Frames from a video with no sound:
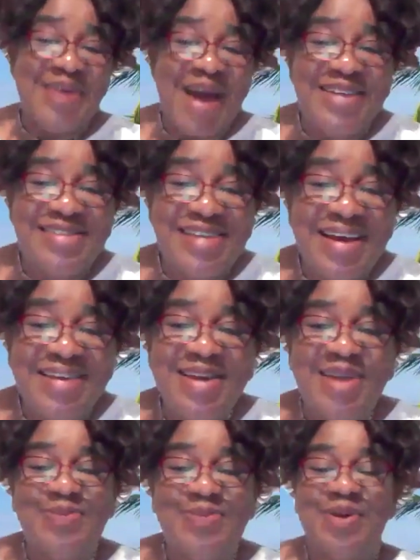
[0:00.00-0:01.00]
I, I
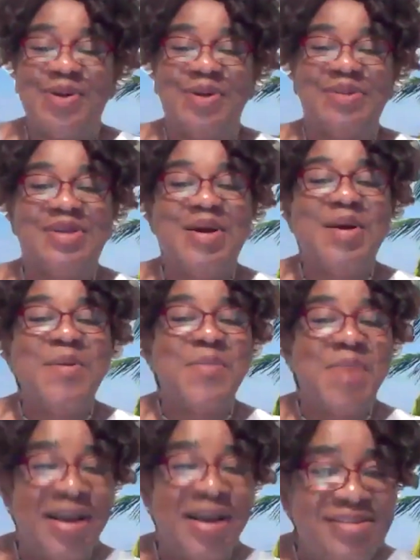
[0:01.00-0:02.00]
said yes because
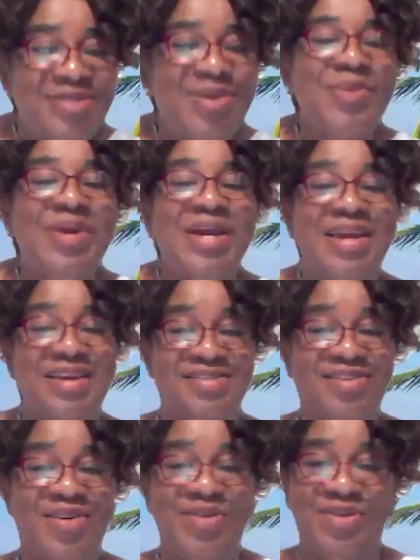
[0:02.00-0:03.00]
my story
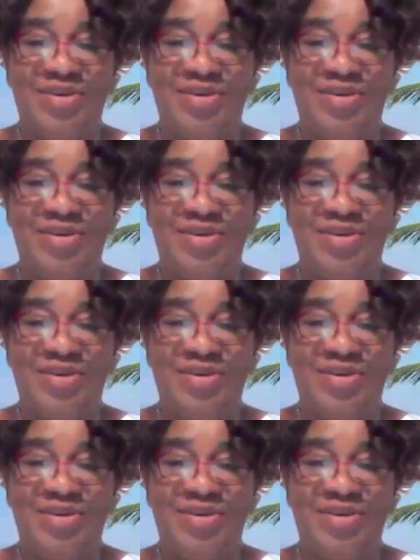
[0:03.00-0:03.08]
is not